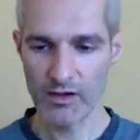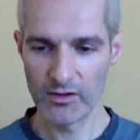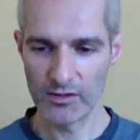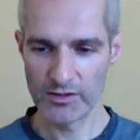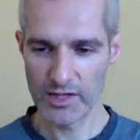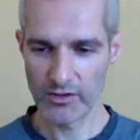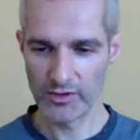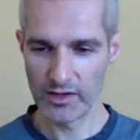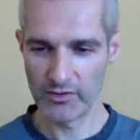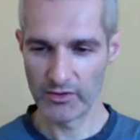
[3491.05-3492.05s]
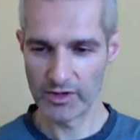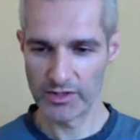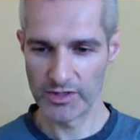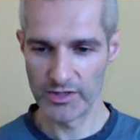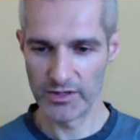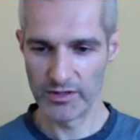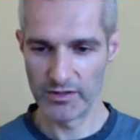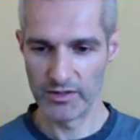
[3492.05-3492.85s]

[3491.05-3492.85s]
Looks like we have a question here.